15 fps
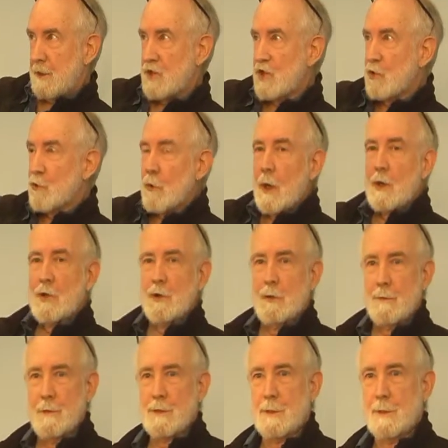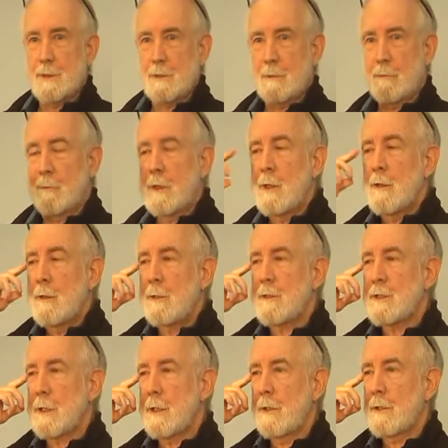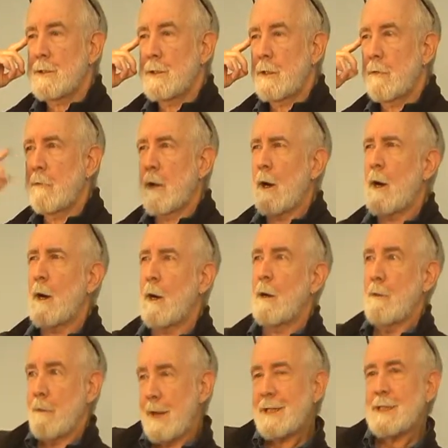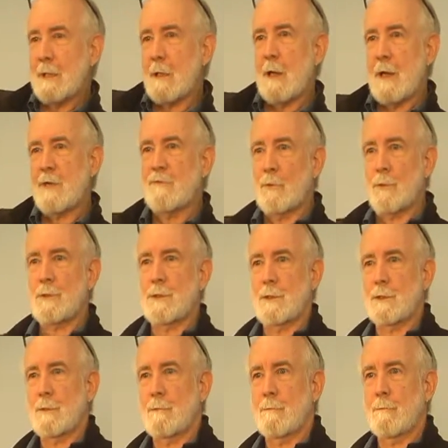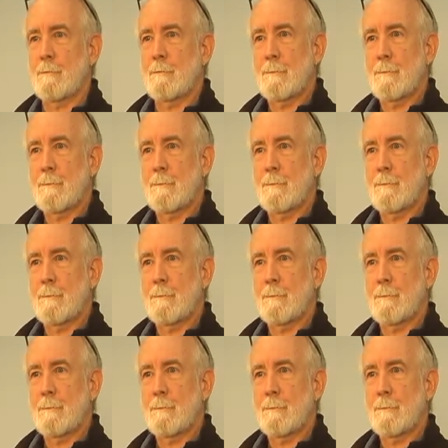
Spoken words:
structure of the system, you say to yourself, that's a class 4 system.